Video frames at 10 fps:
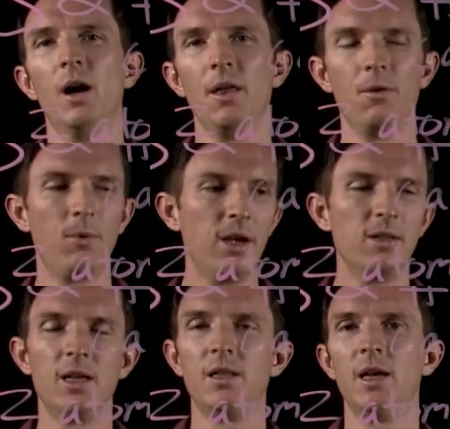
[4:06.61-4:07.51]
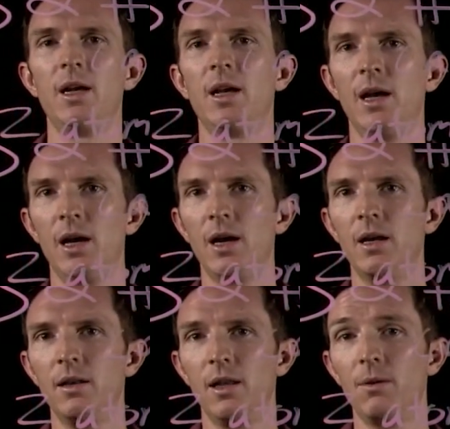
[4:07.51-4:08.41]
uh, the way that they
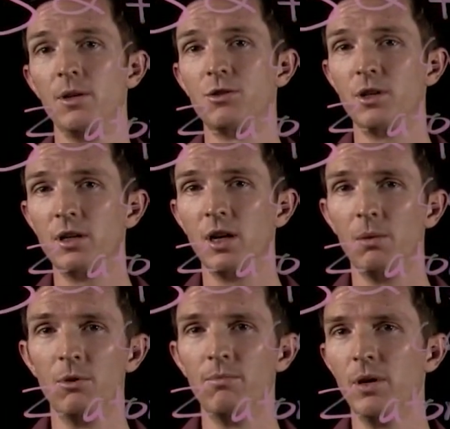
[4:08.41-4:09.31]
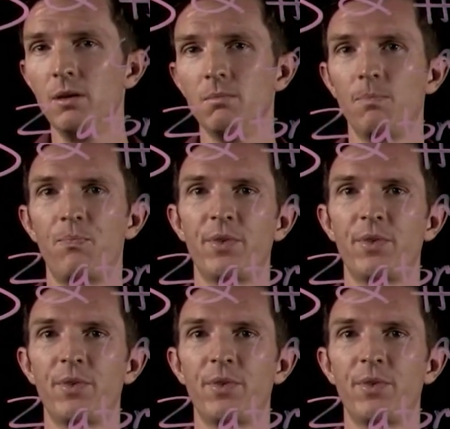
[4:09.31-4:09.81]
can, they're restricted in movement,